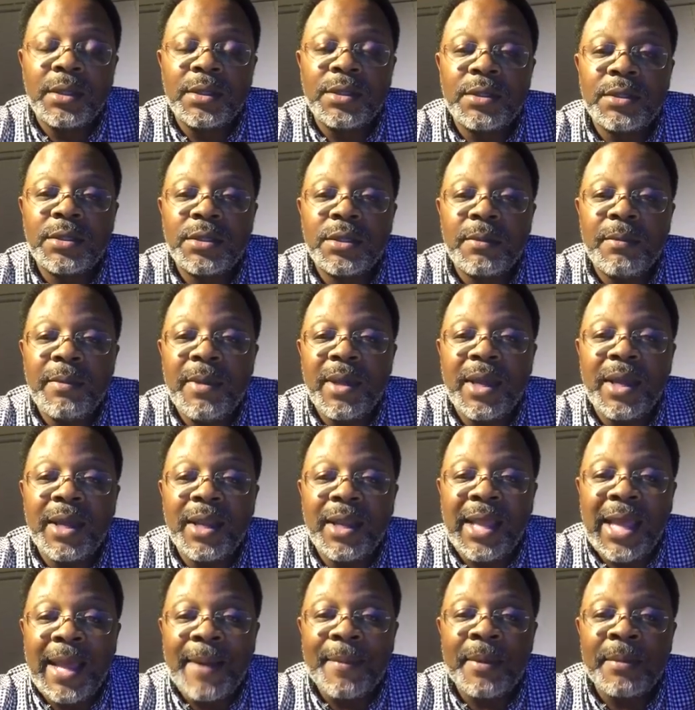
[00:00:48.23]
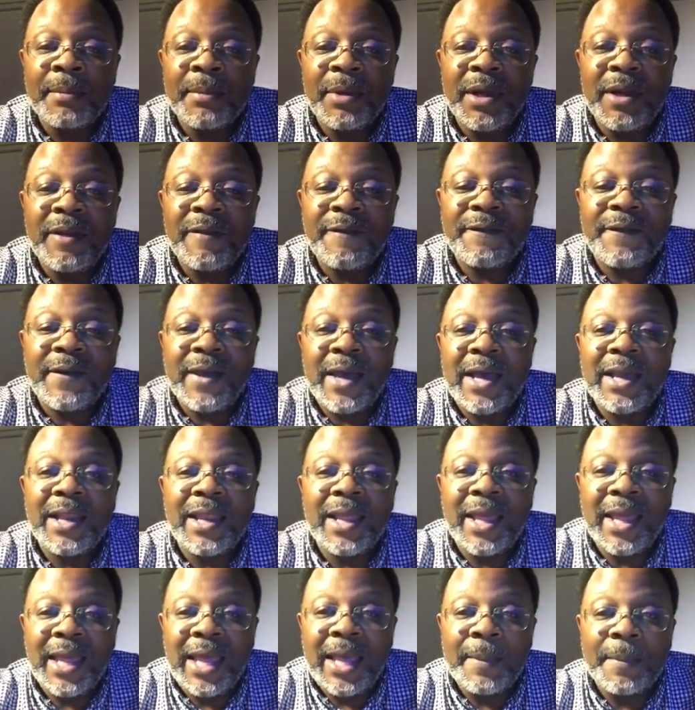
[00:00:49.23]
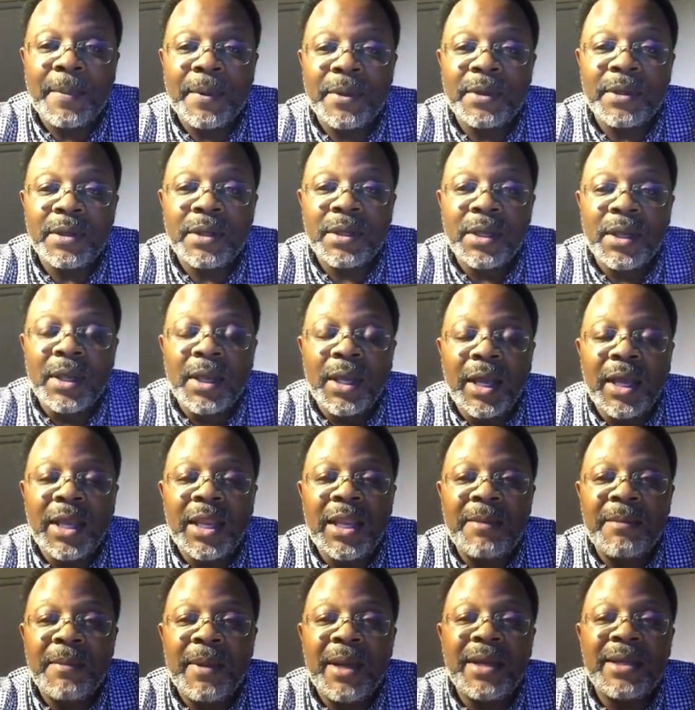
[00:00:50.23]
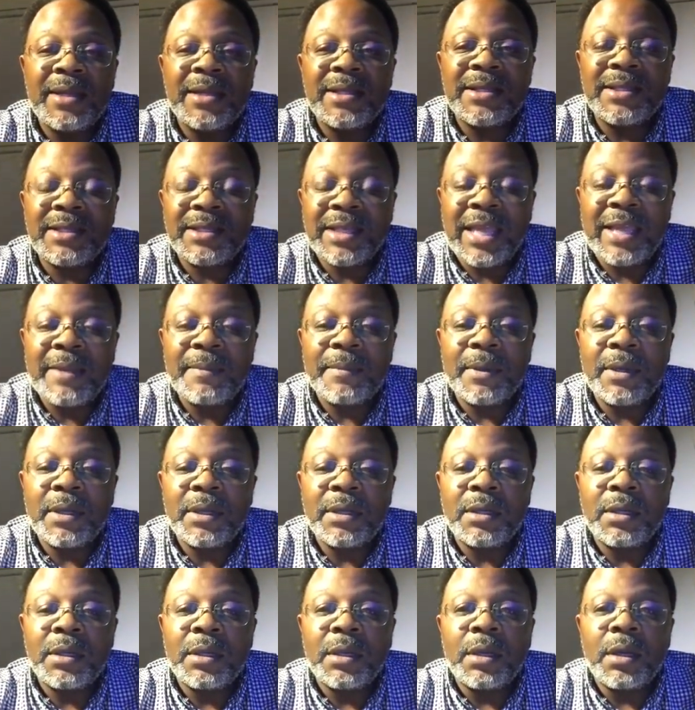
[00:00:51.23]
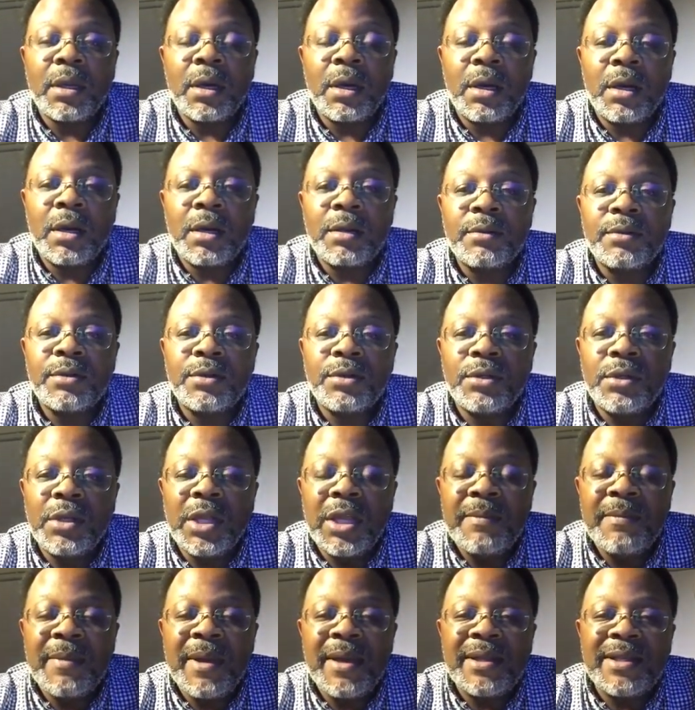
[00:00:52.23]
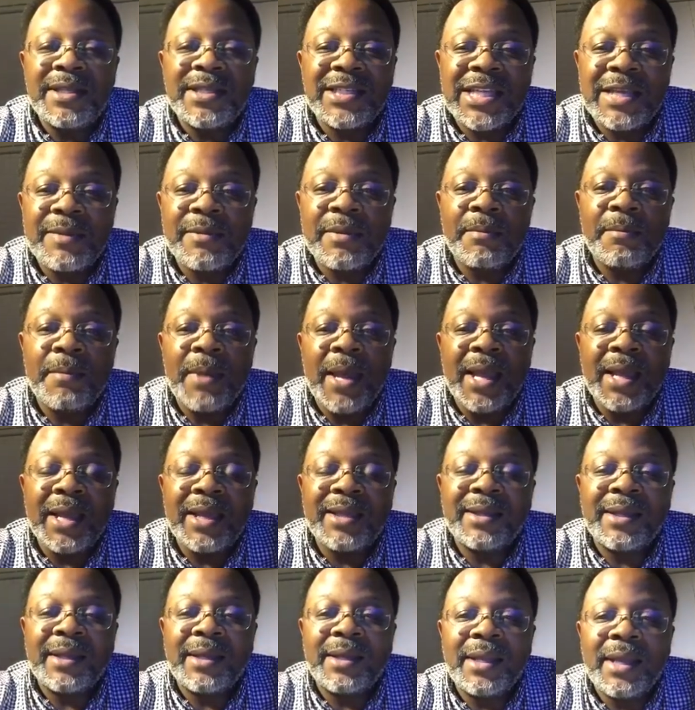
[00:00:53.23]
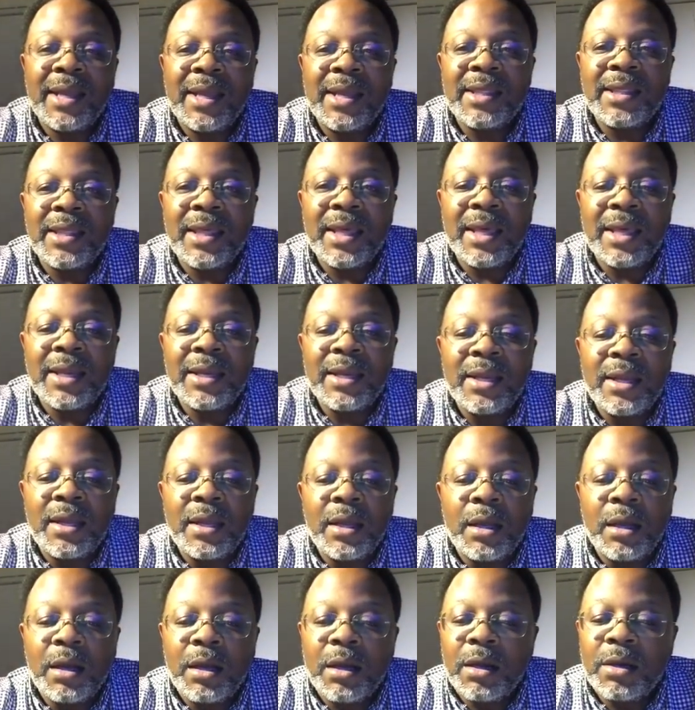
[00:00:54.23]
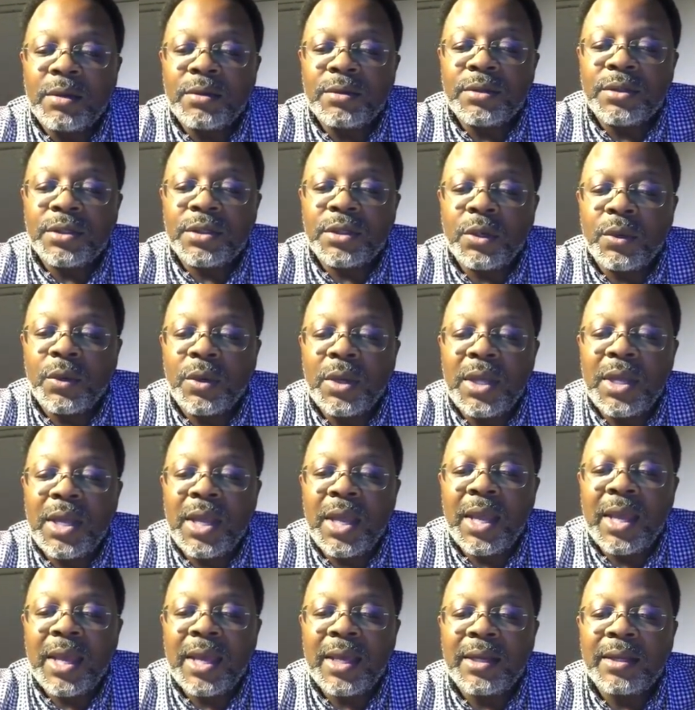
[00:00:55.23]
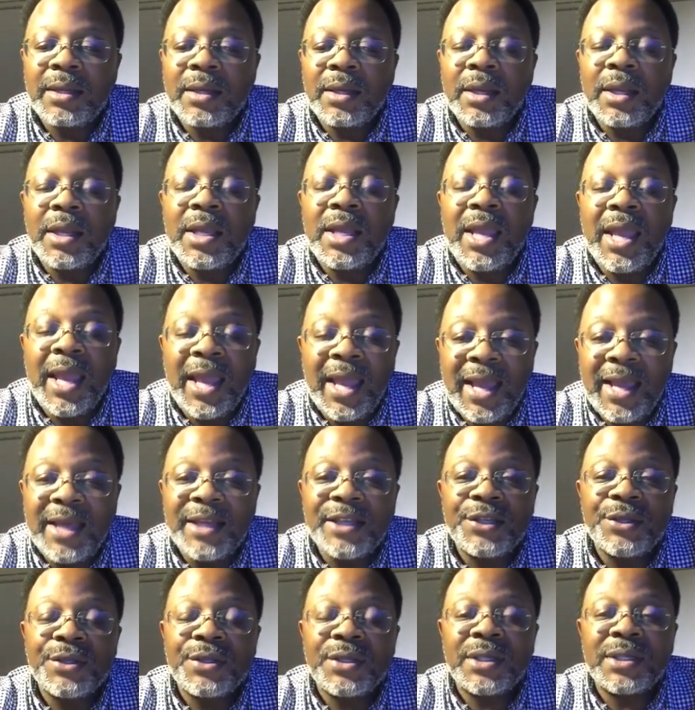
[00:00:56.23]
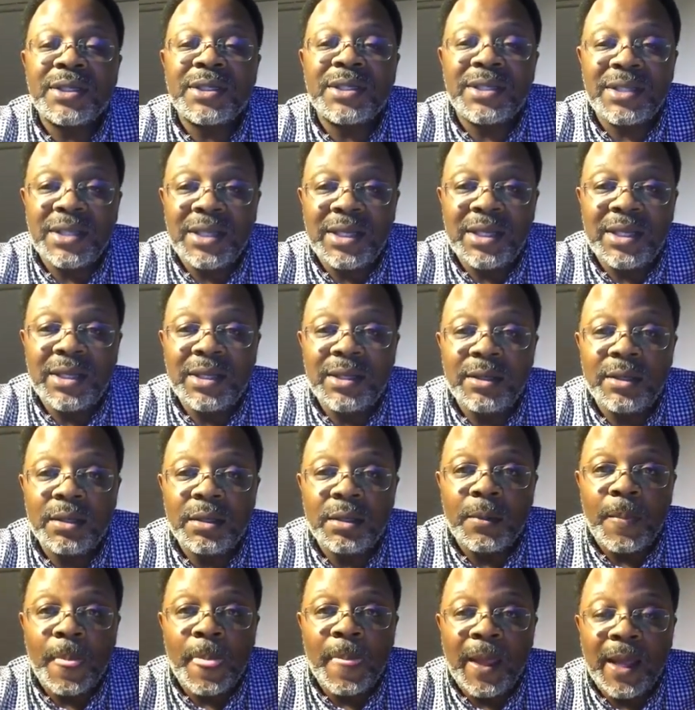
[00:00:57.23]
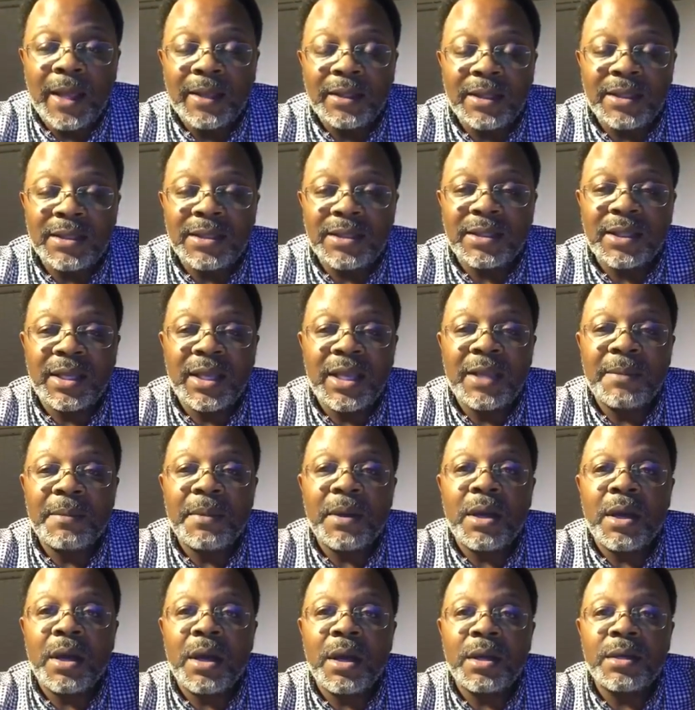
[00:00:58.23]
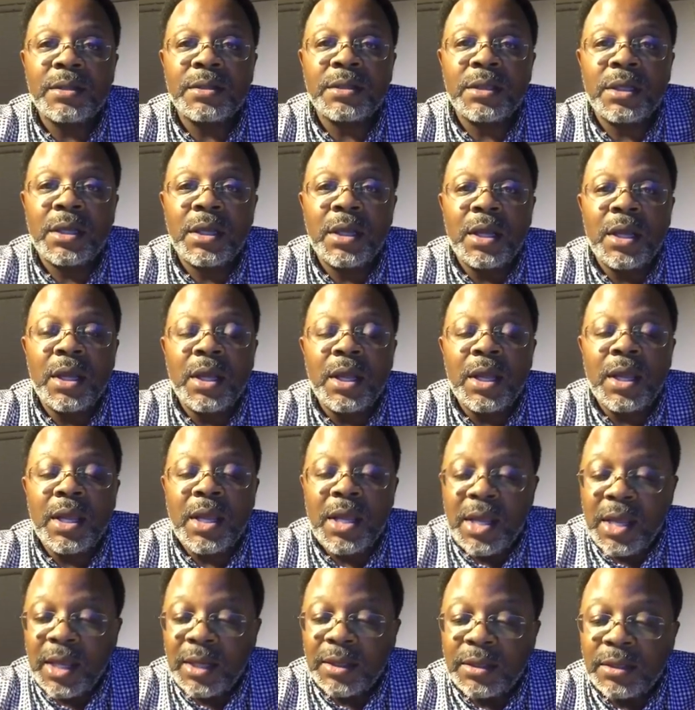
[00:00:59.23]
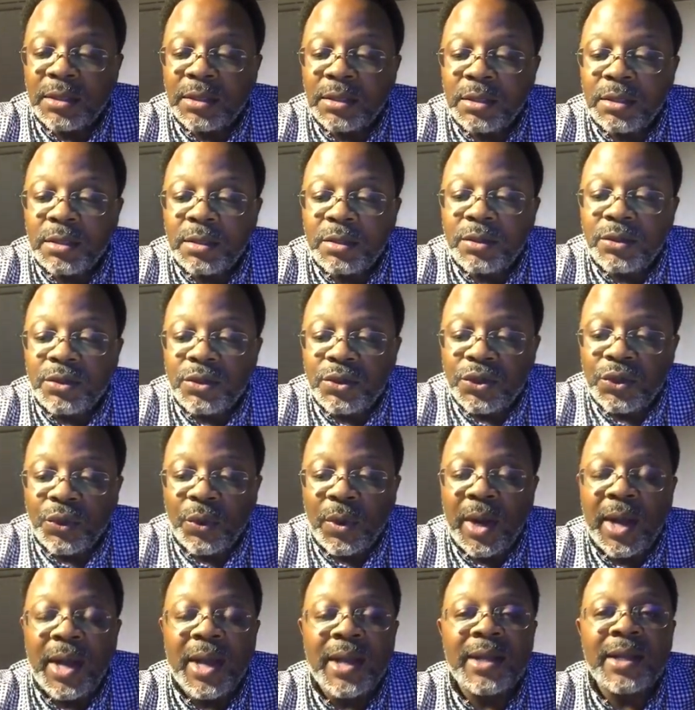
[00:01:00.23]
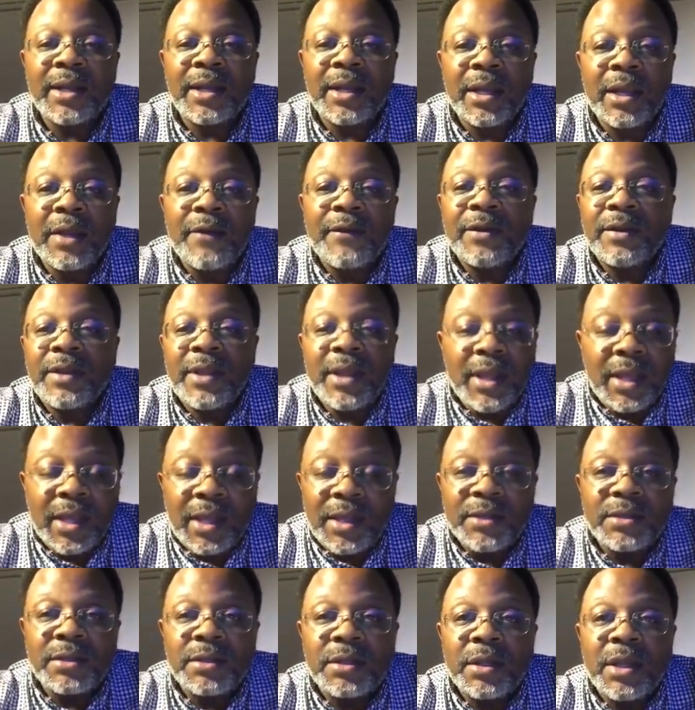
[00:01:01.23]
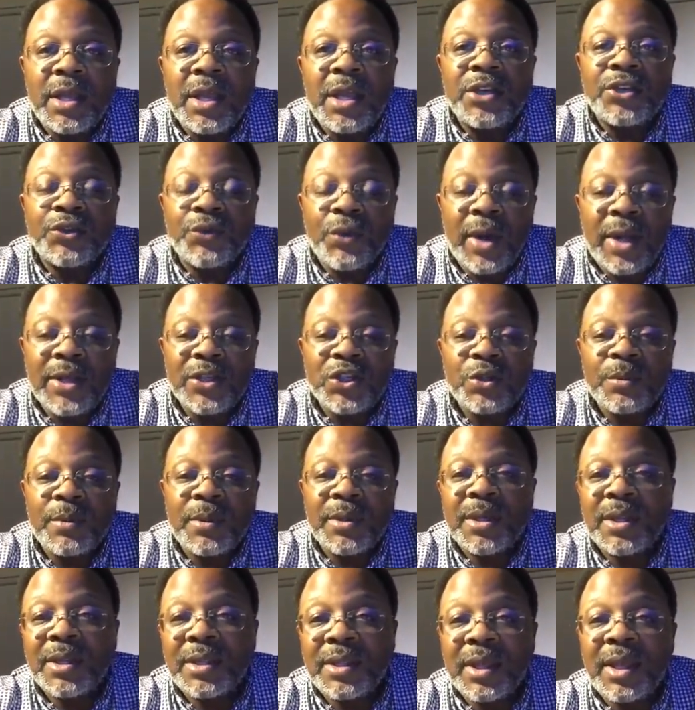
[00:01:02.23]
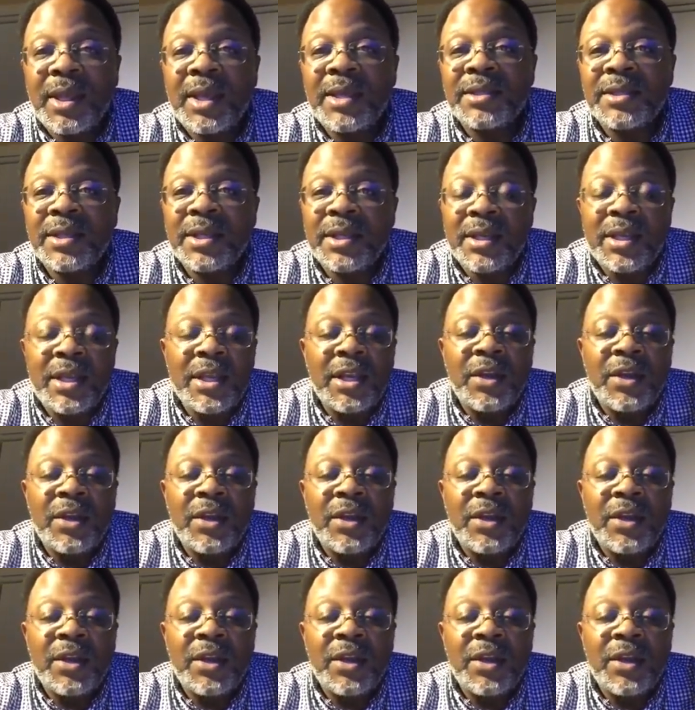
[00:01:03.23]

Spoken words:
to make it happen, but it finally happened. And he made the statement, back in that day that so he had to succeed at this thing because he had tried everything else. He had tried so many things that